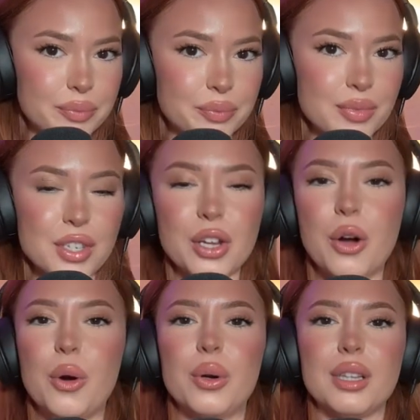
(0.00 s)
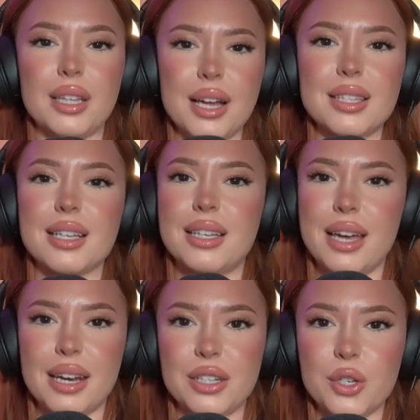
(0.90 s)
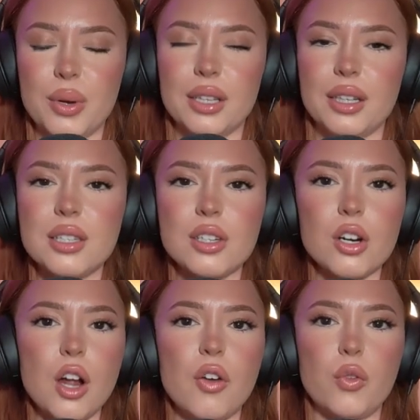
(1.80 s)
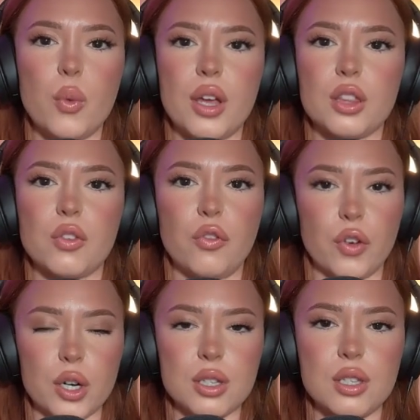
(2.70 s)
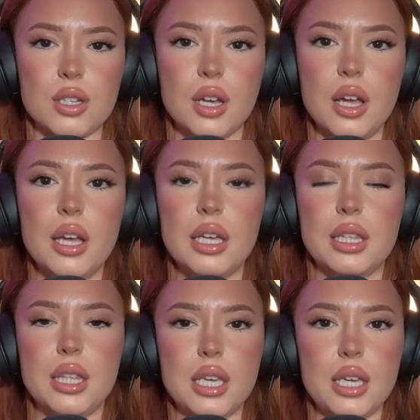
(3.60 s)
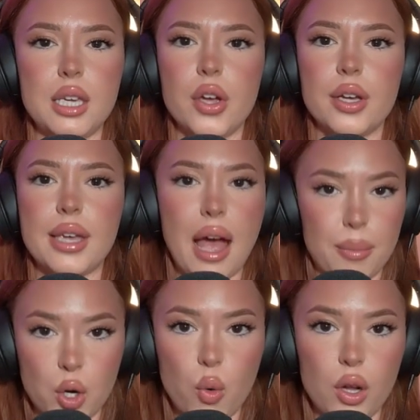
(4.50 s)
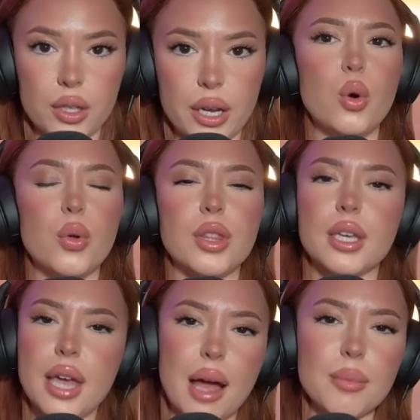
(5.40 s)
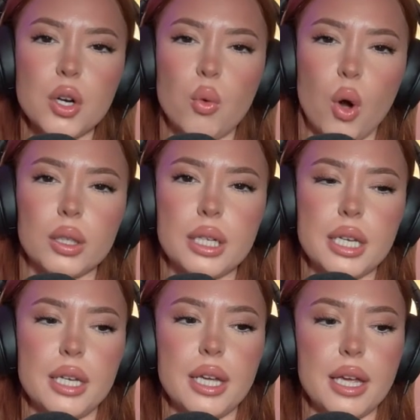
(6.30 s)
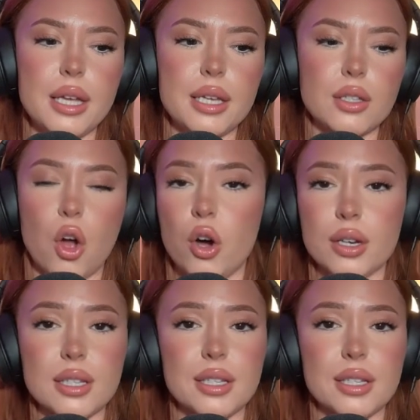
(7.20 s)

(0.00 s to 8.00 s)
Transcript: So let's get into it. Let's start off with first the camera quality. The camera quality is honestly